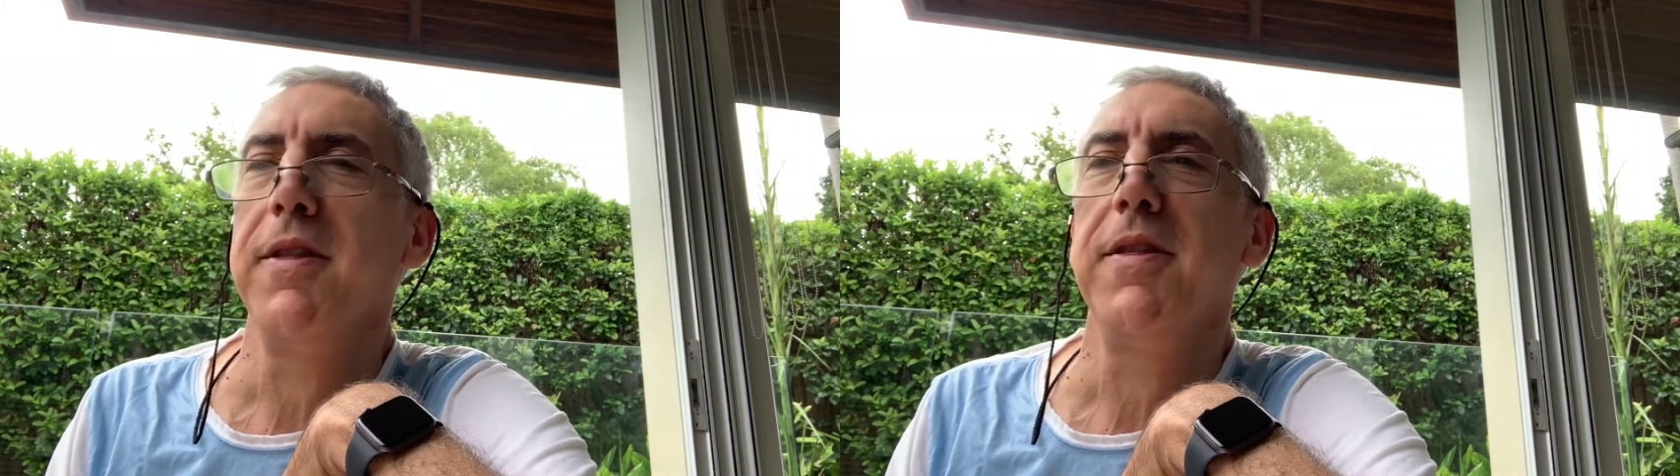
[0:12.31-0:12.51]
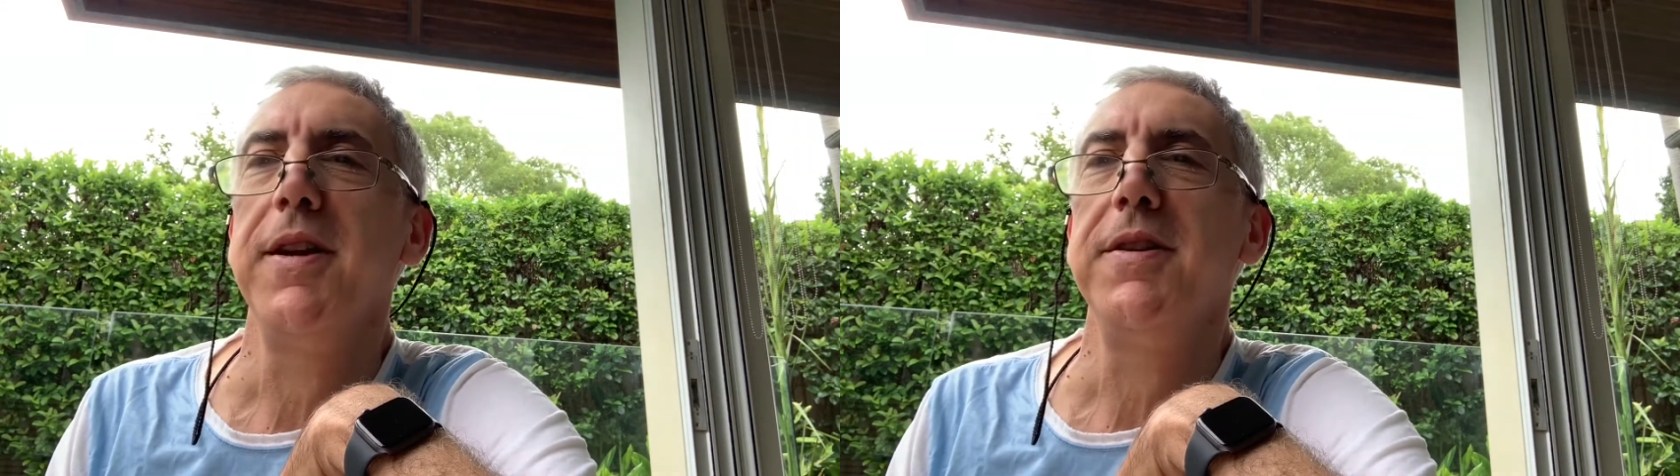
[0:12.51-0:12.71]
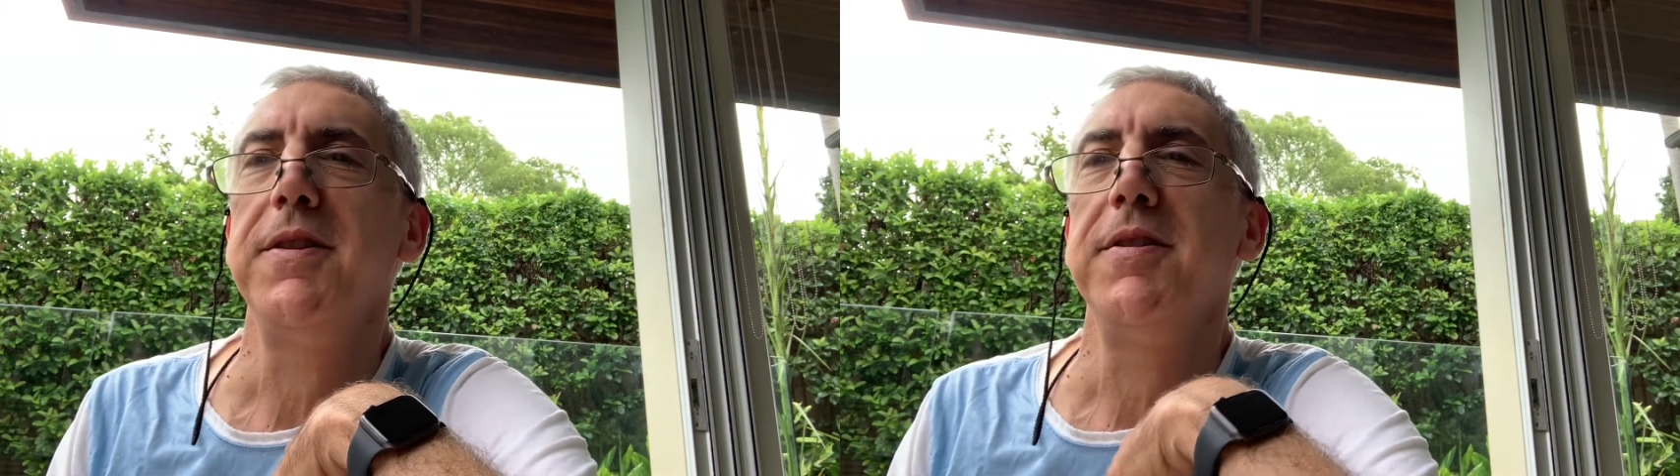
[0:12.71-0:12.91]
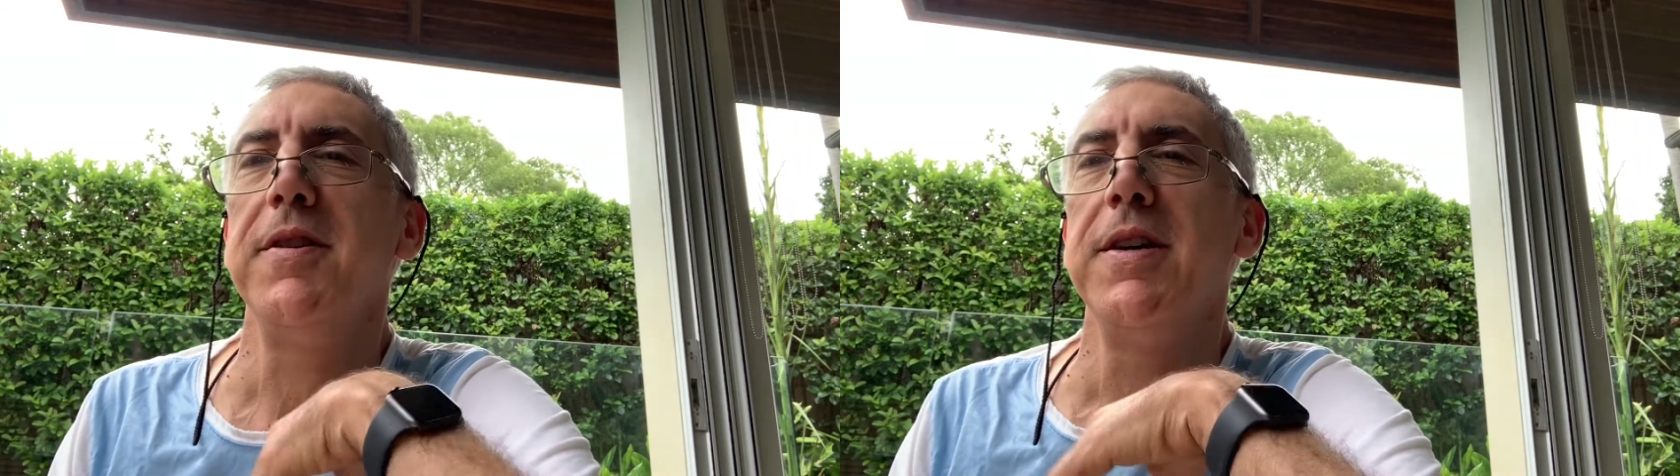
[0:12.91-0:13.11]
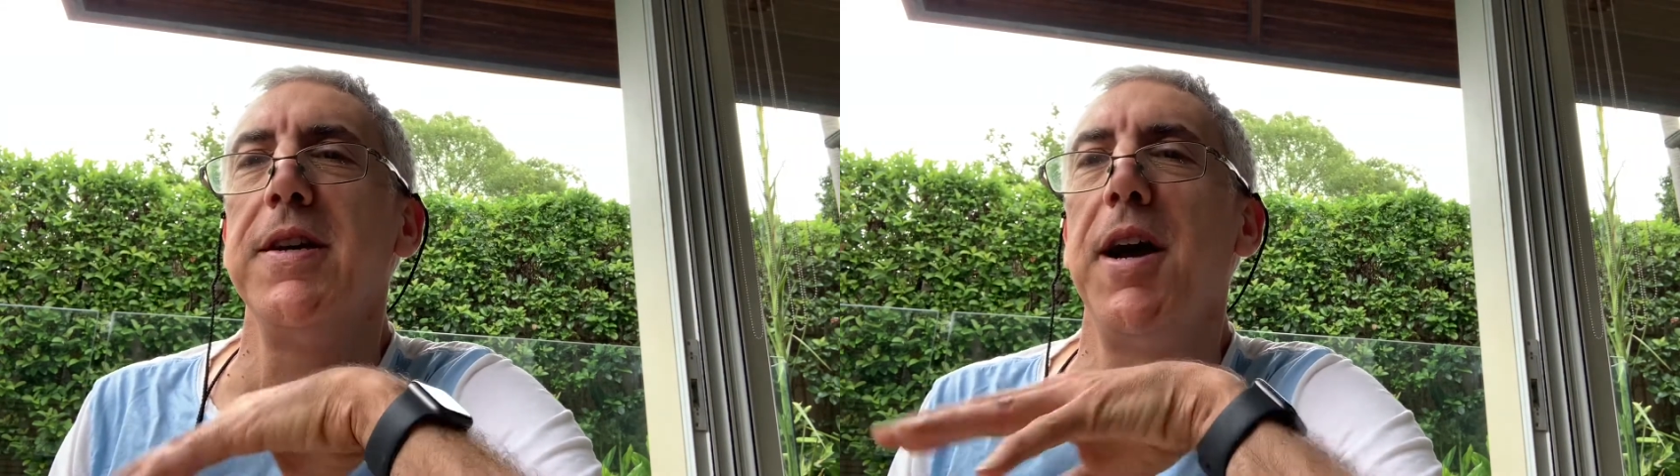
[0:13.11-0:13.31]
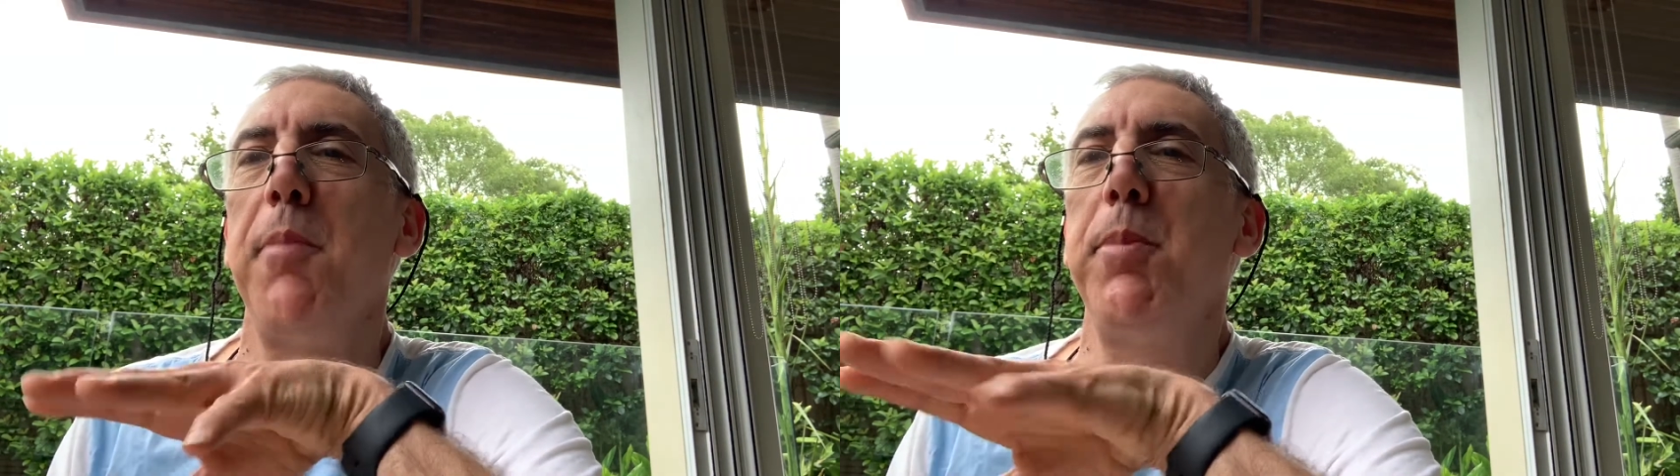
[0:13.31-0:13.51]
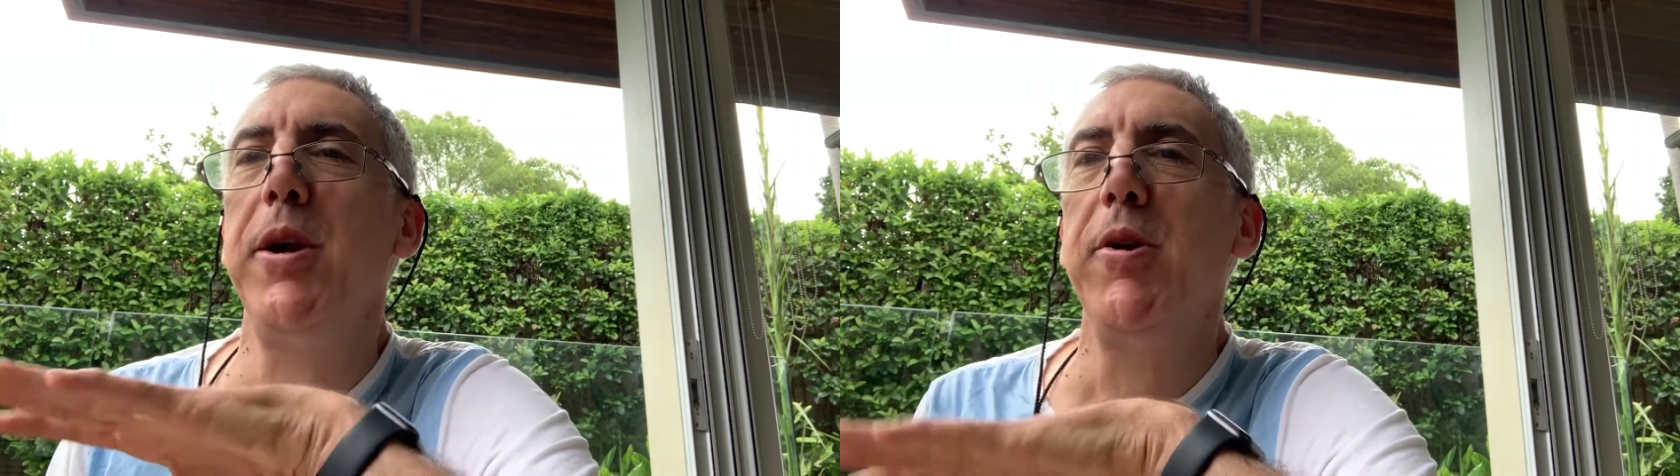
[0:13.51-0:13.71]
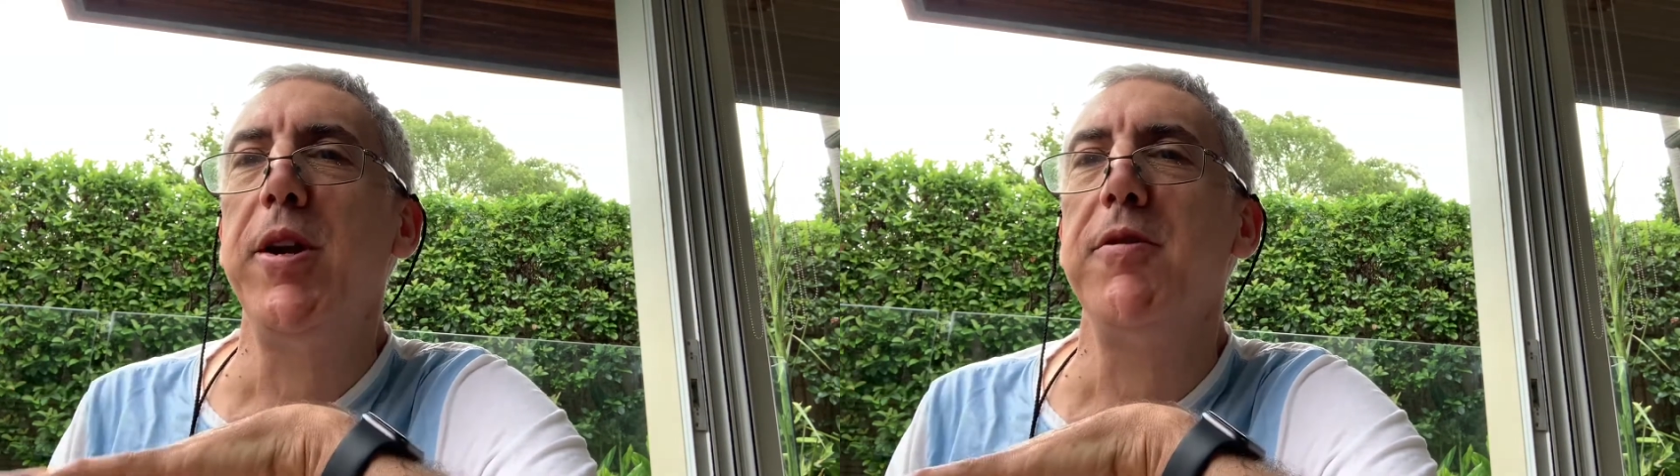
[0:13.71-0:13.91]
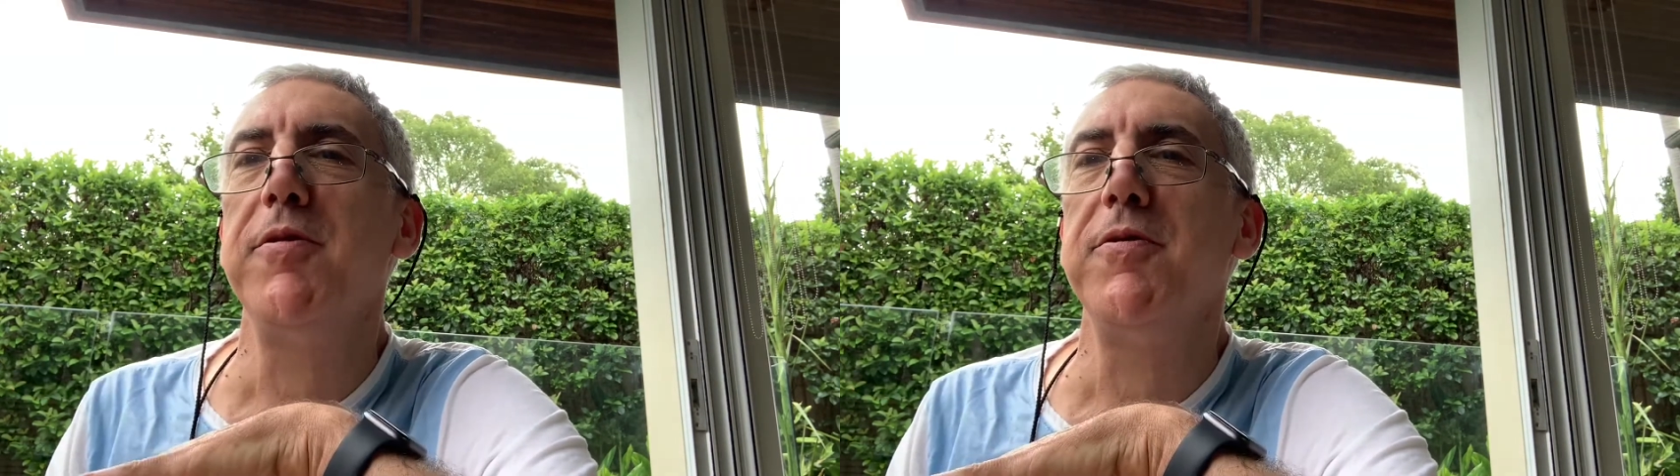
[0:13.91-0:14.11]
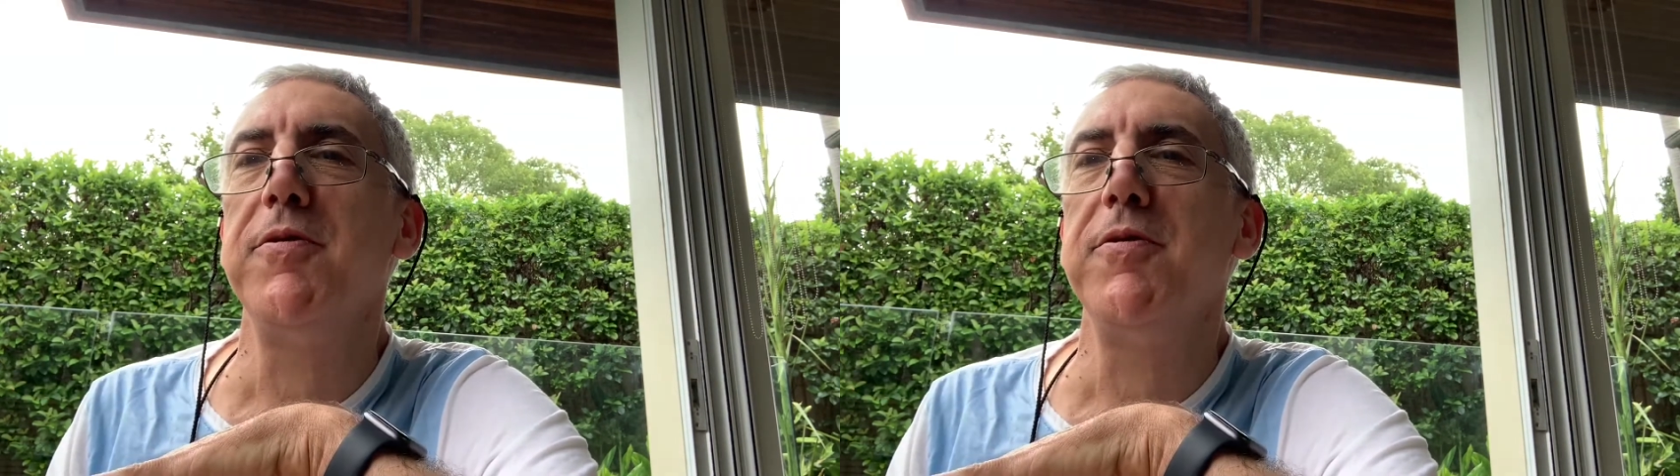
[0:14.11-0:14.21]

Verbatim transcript: There's a period of